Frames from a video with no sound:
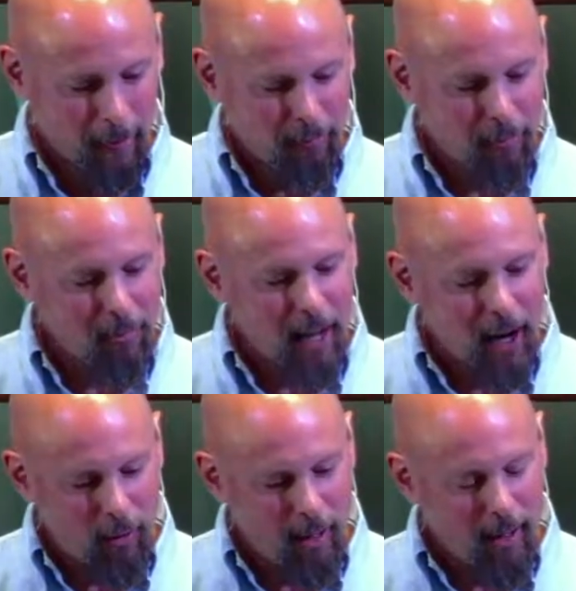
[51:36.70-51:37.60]
From now
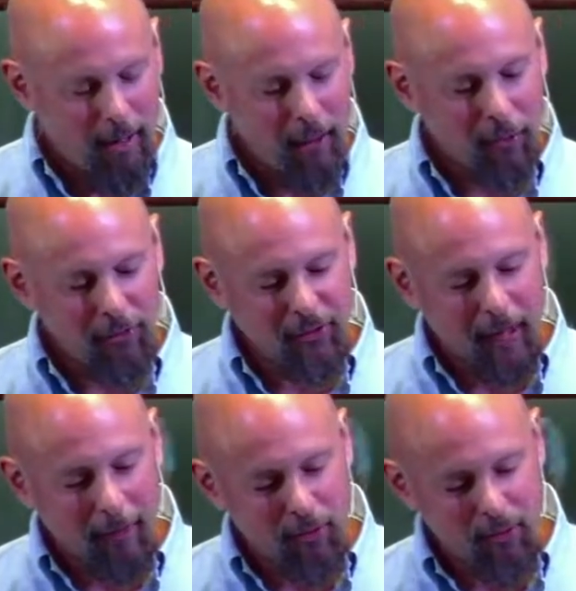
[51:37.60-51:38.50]
on, I will
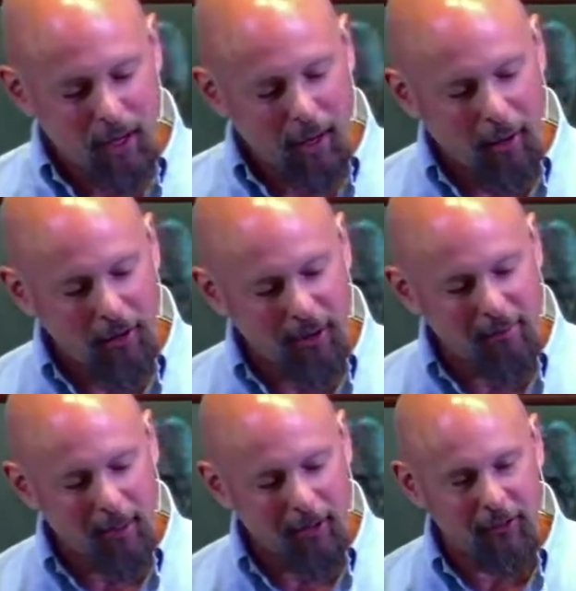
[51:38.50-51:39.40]
stop cherishing
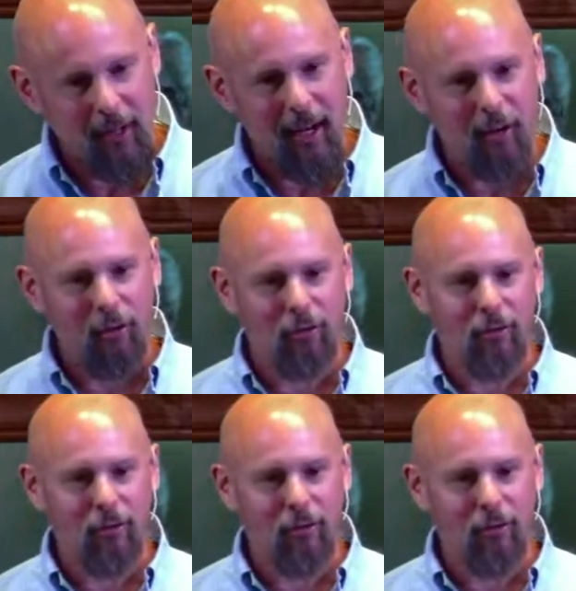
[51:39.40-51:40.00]
myself